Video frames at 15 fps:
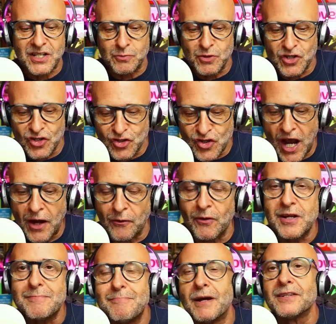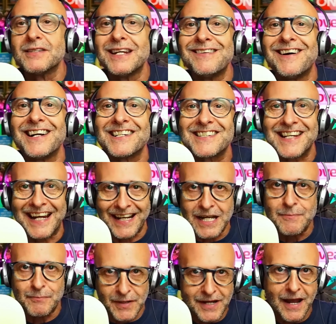which is generally Monday nights at
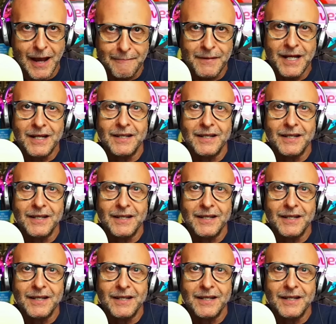8 p.m.